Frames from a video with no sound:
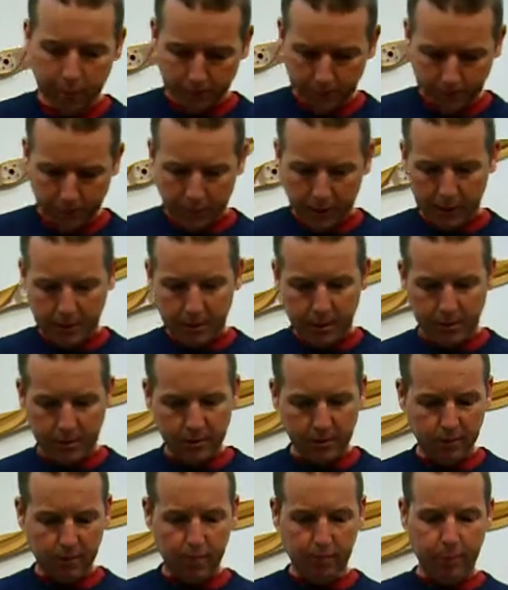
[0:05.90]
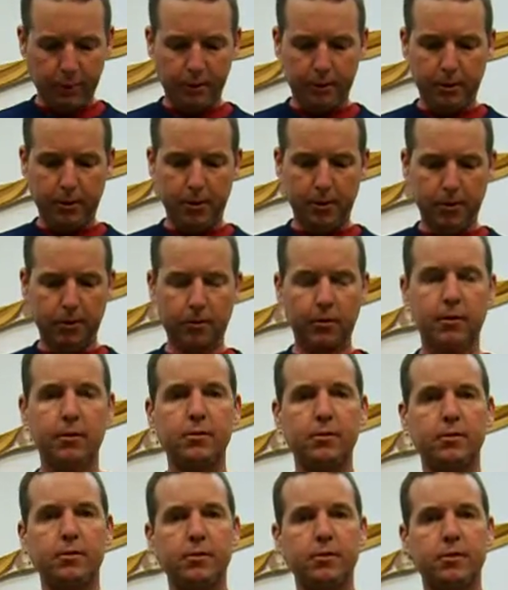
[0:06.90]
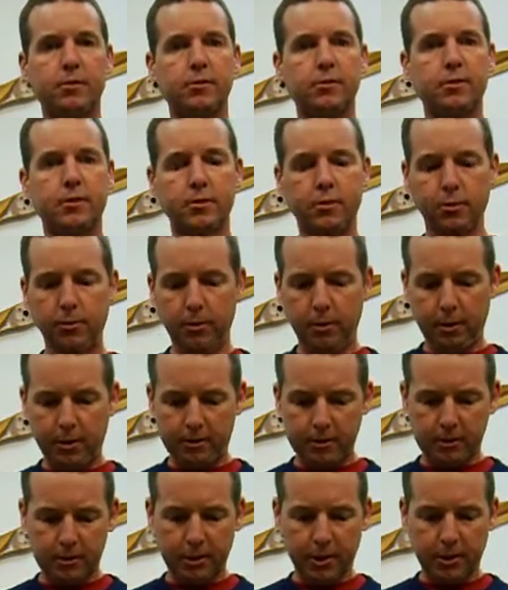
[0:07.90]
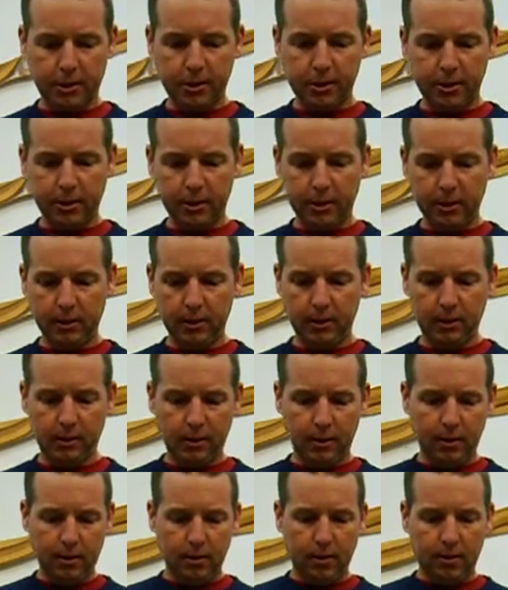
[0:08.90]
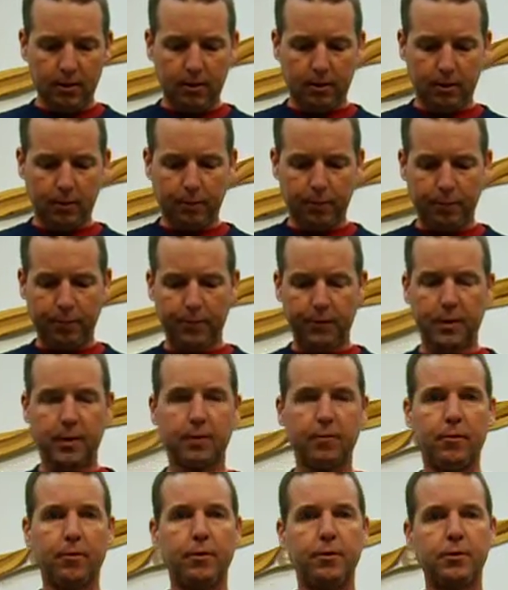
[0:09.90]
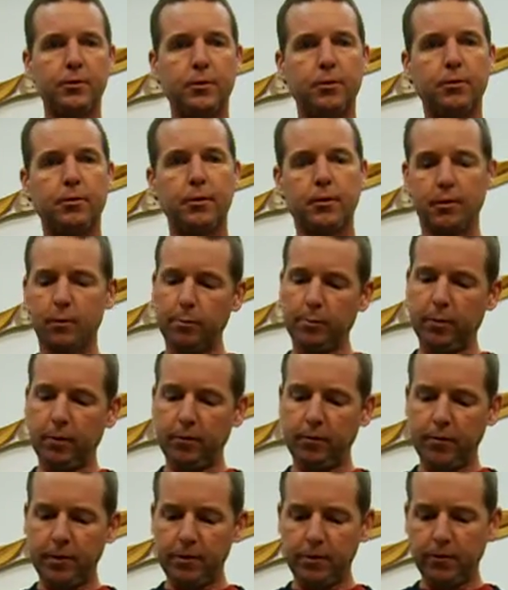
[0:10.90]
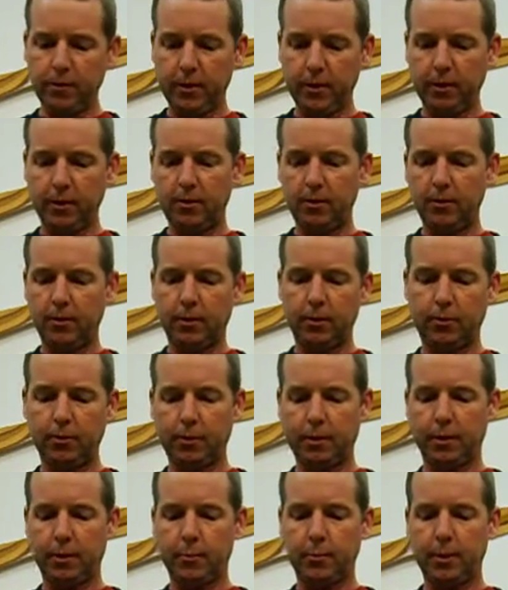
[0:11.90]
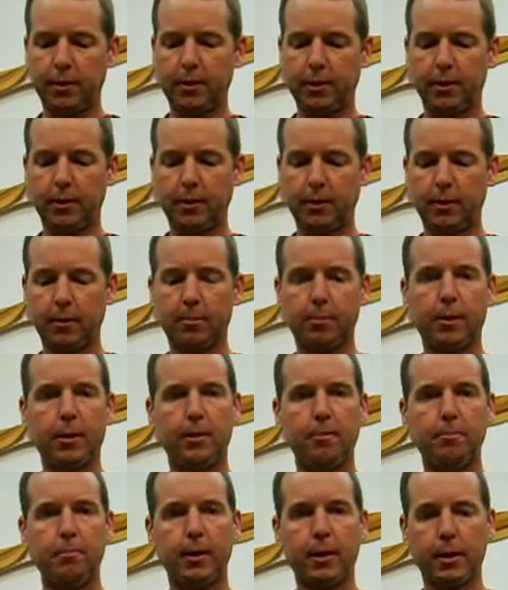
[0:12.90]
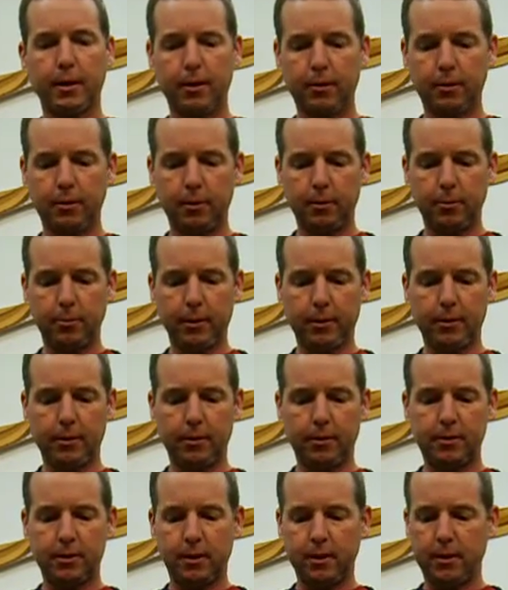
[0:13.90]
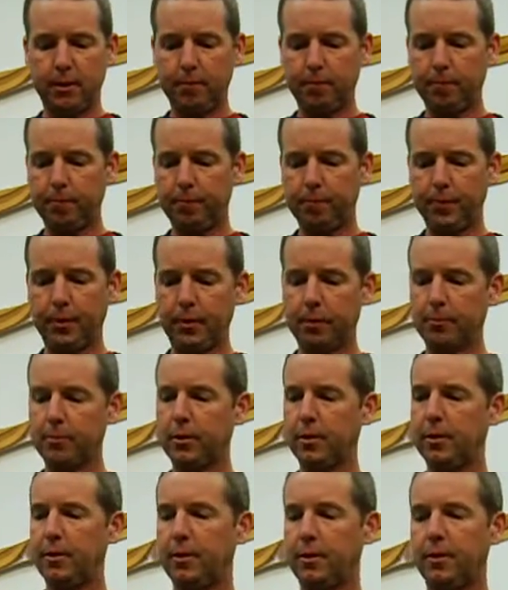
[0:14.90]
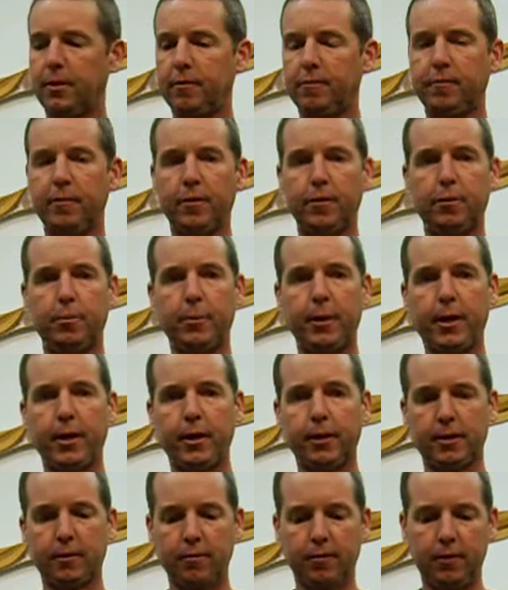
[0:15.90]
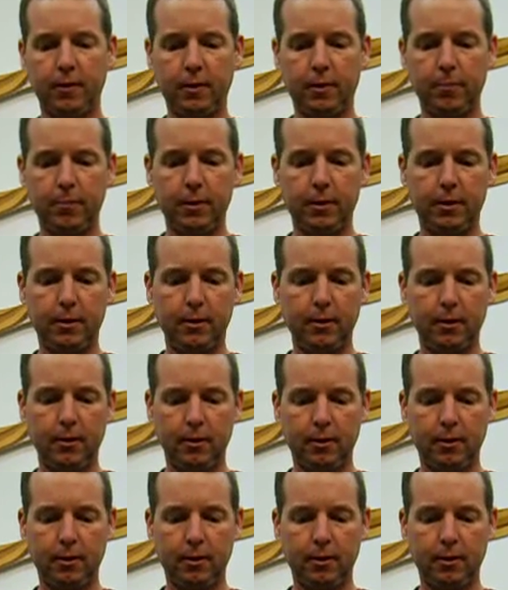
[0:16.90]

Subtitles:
process of building your horns. This is the tuning section. I've already showed you in the previous video how we're going to be cutting our pipe back a little bit at a time, cutting our funnel back if need be,